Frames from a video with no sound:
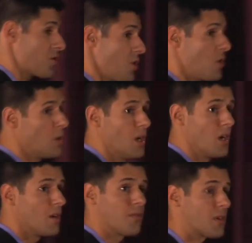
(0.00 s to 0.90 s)
do
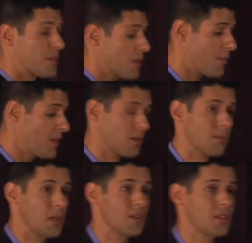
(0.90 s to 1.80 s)
for some reason
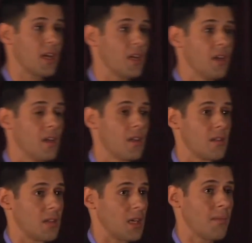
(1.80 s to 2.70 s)
because I
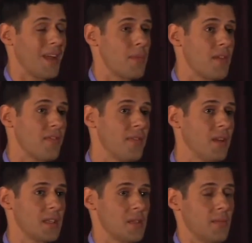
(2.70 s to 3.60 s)
think it might be
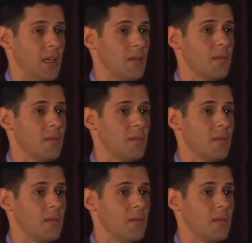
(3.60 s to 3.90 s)
fulfilling to me.